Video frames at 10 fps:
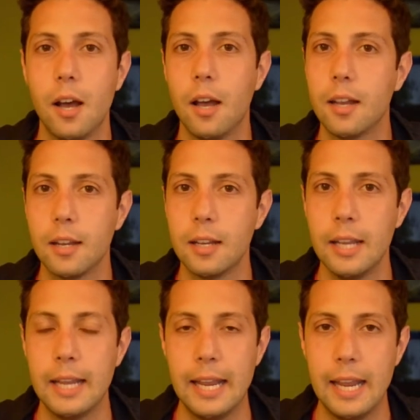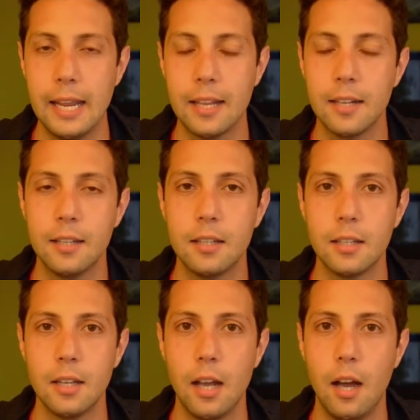eye, and
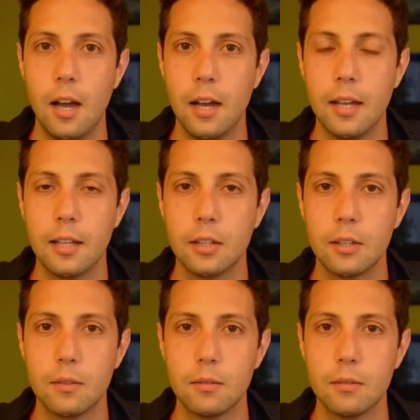I